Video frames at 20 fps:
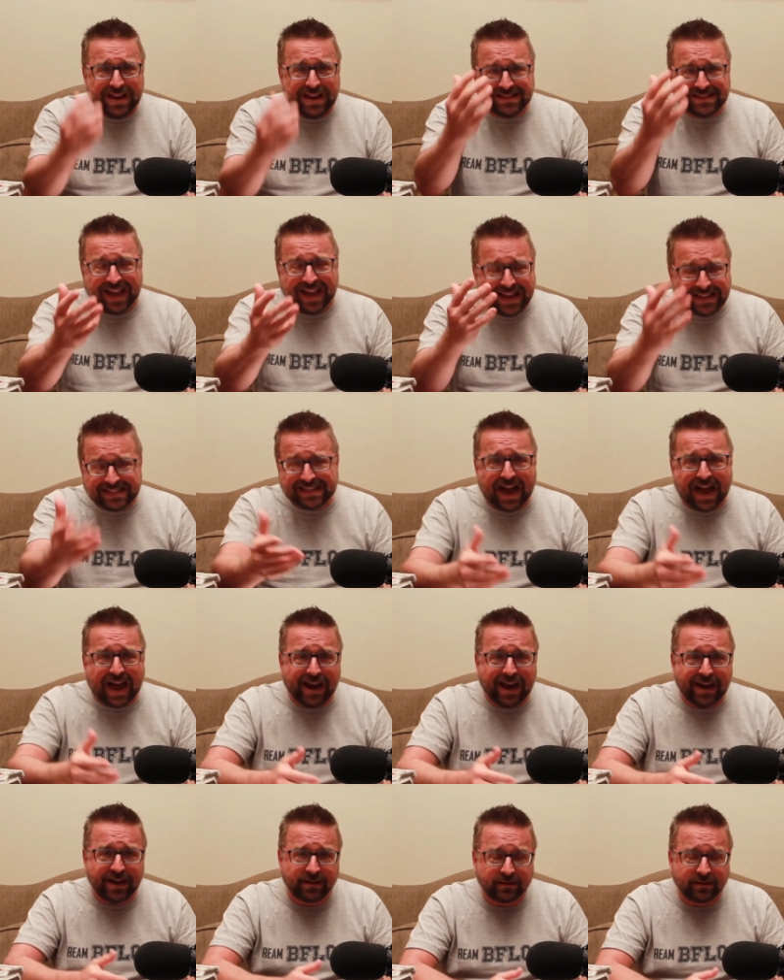What is the
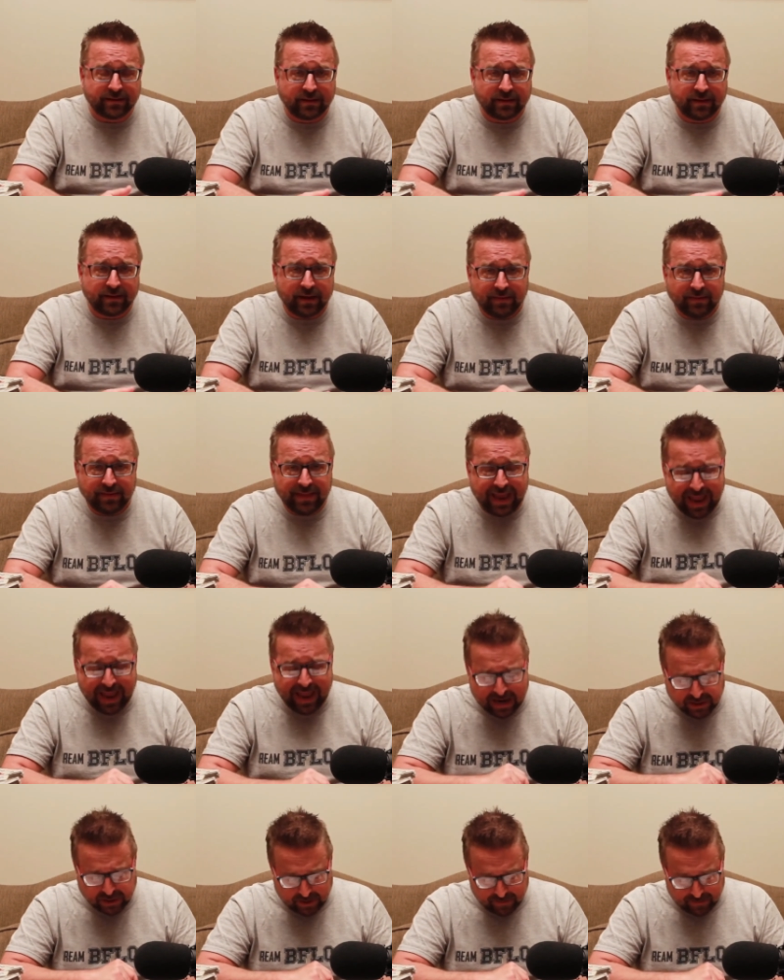sign?
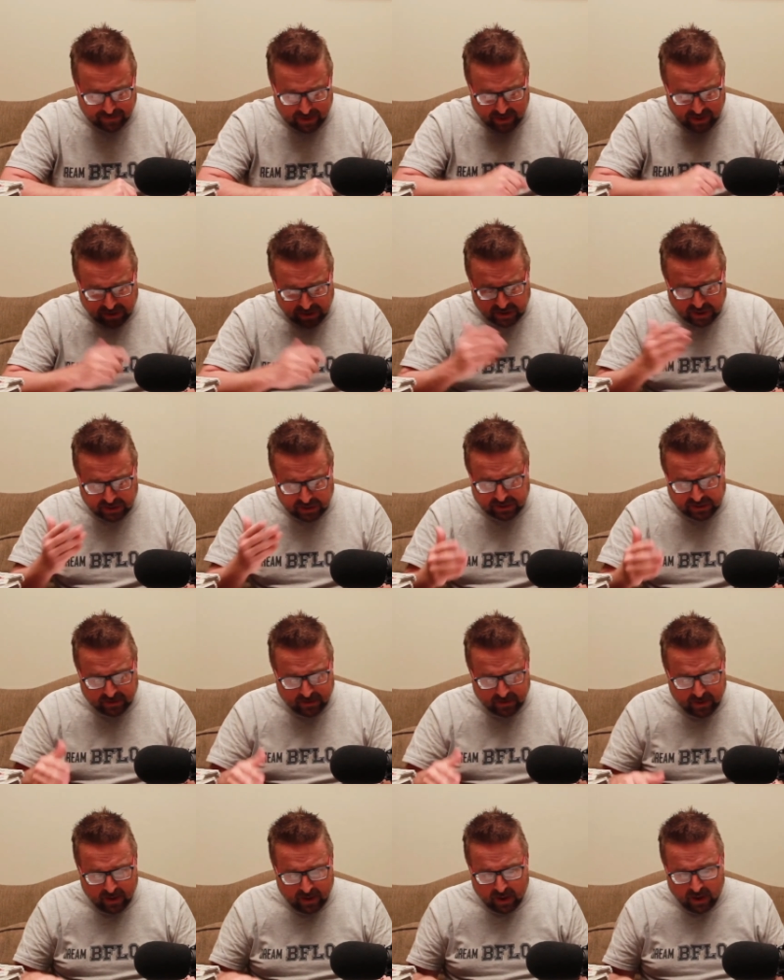They asked him. And this
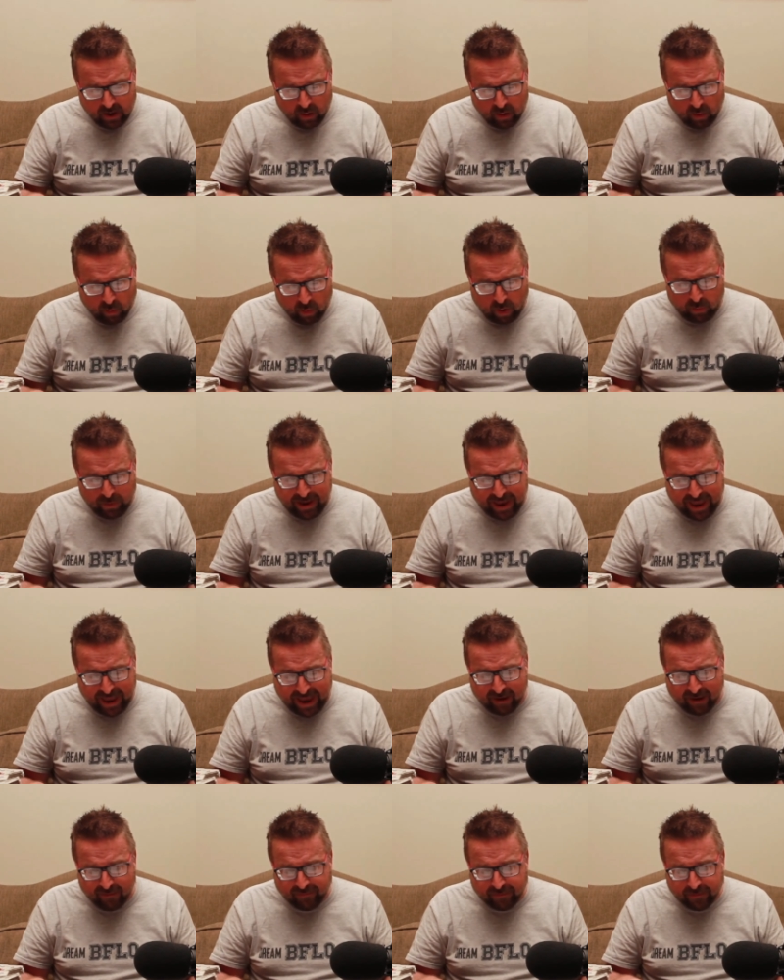is
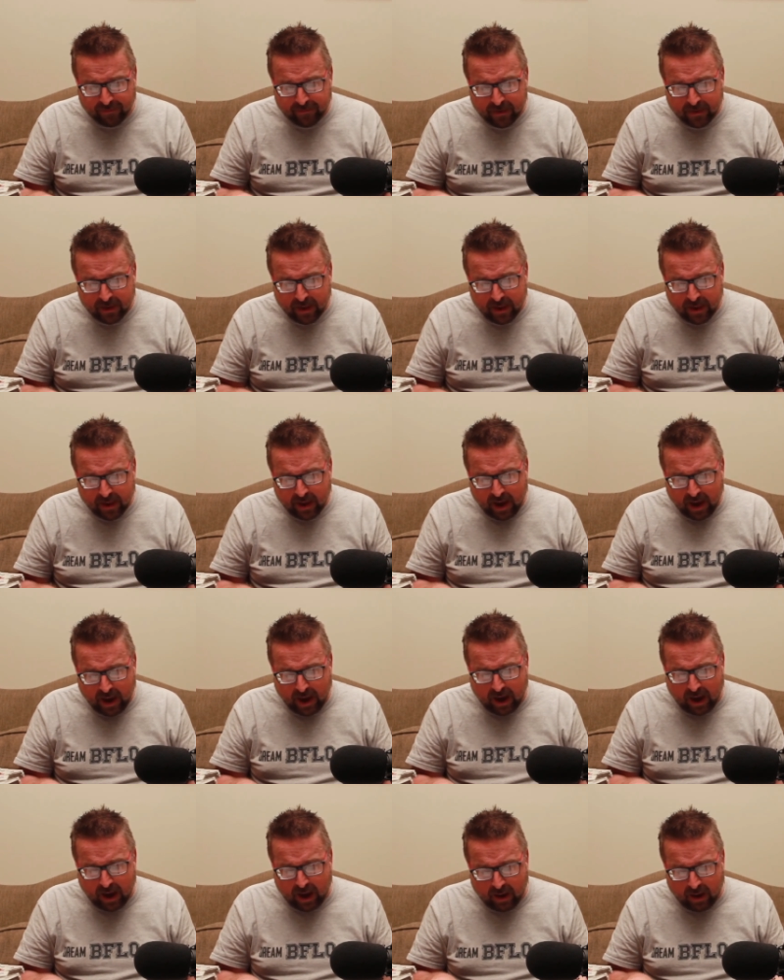what we have
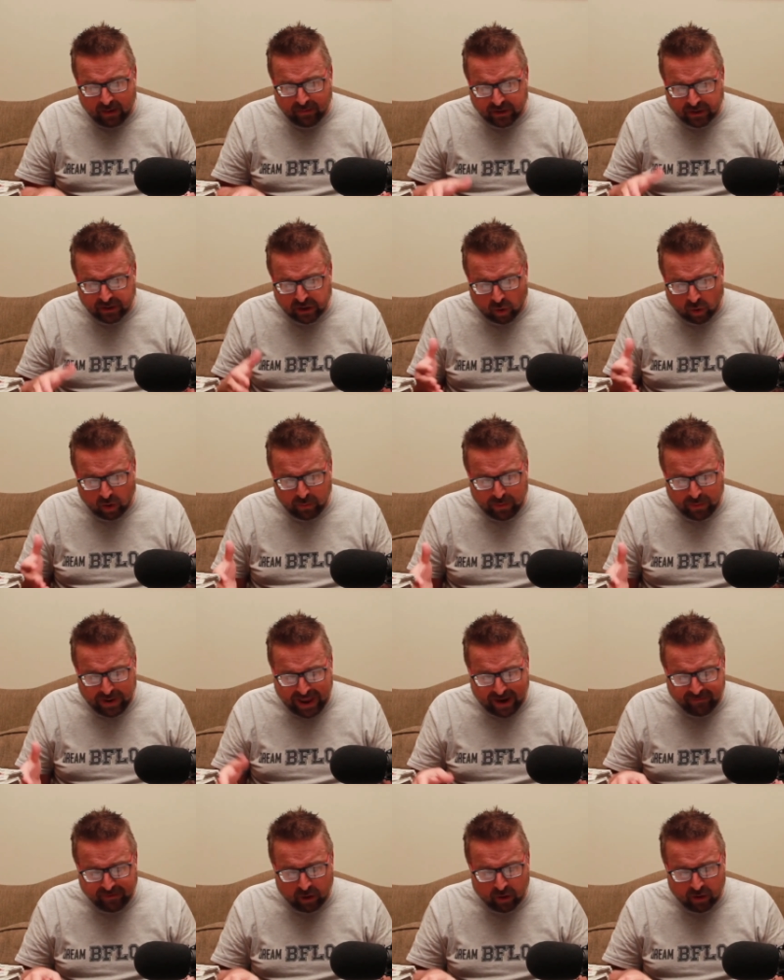uh, uh the
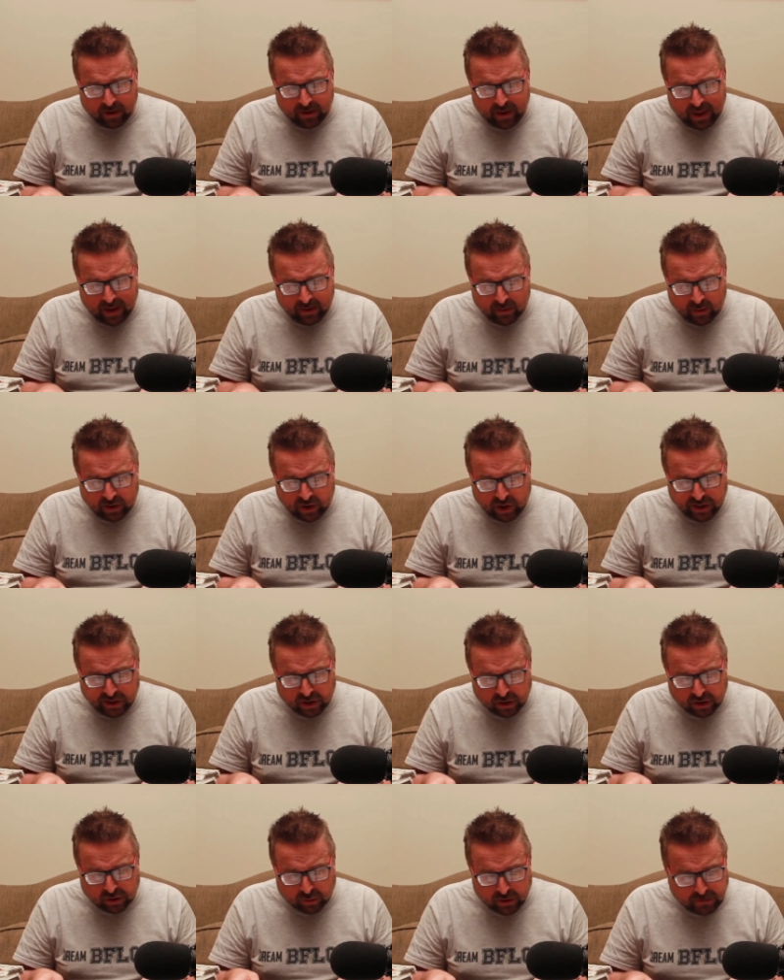story we have here
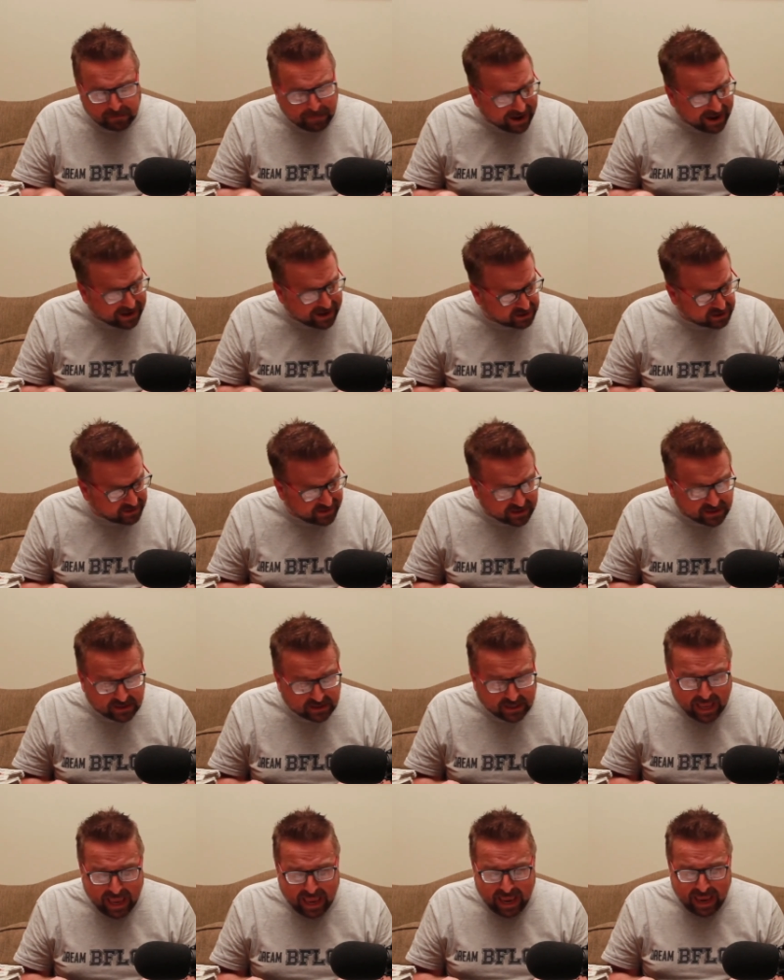and Jesus' response
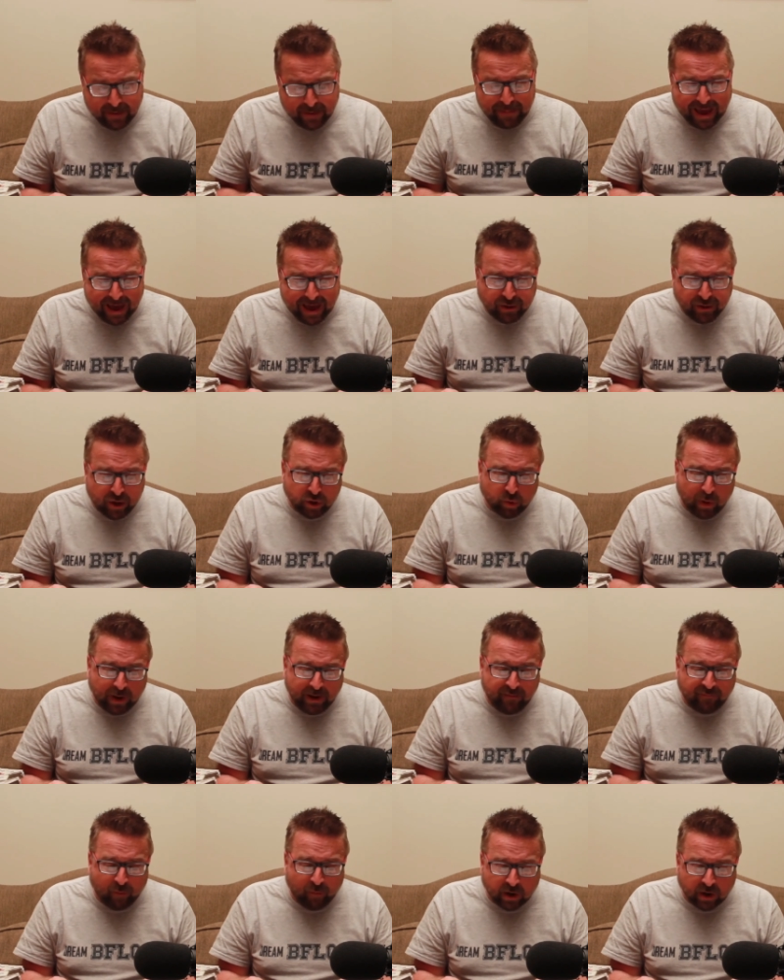to this in
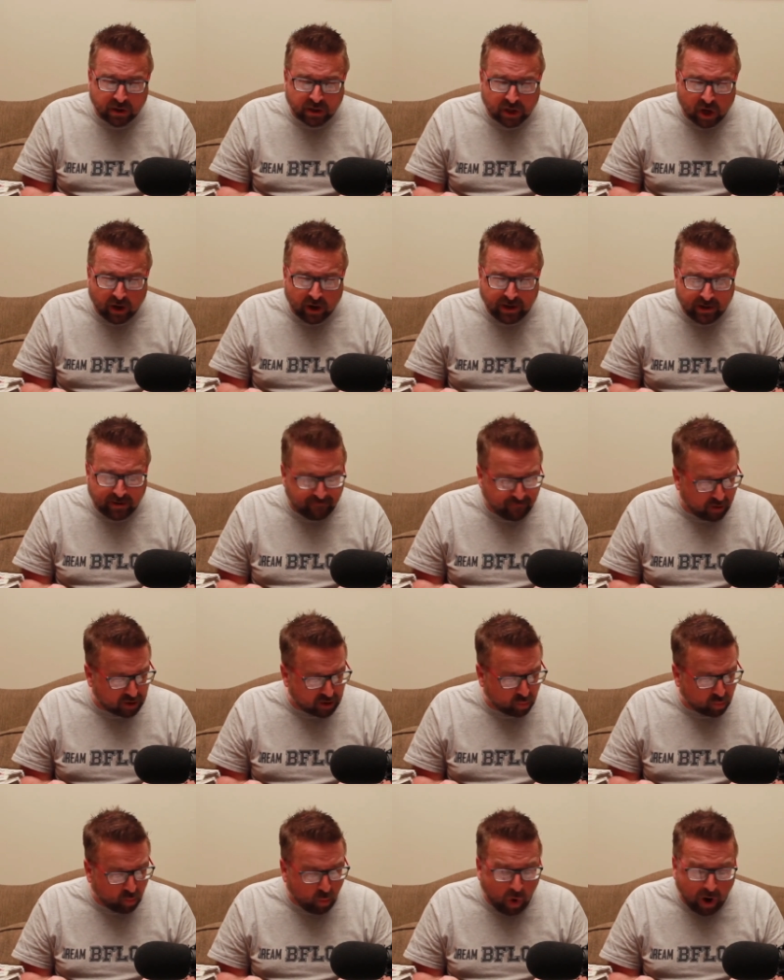Matthew 24,
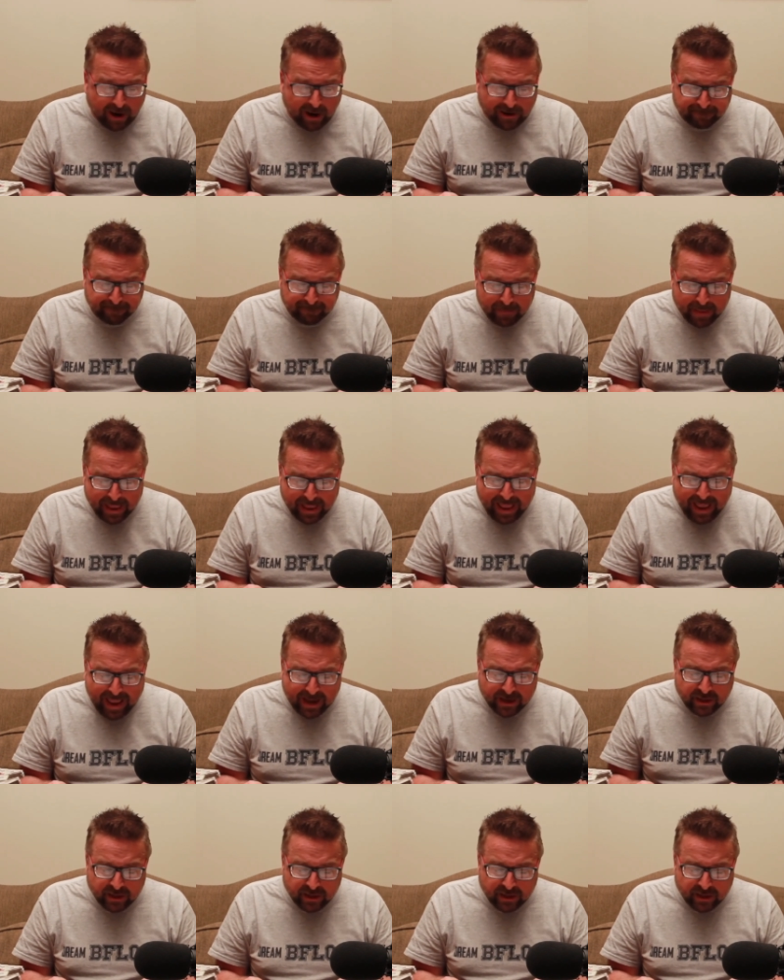starting in verse 1.